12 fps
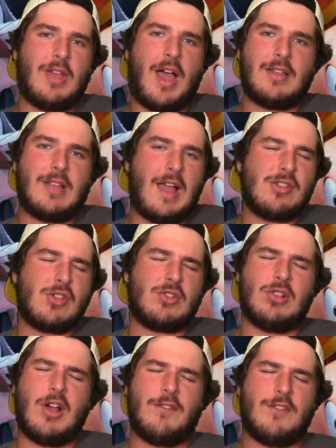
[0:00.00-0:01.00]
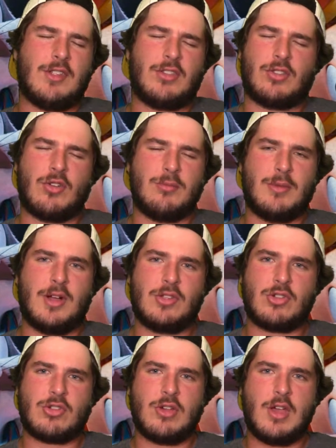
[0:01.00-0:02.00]
I just love it so
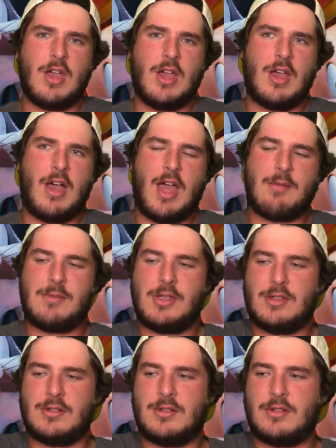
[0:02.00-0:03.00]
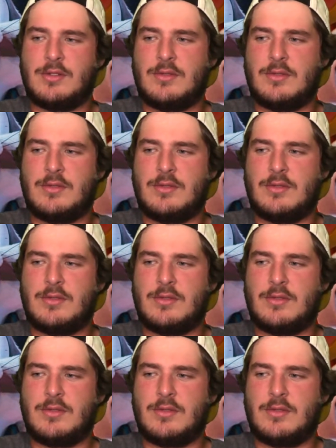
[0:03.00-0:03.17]
much. I mean,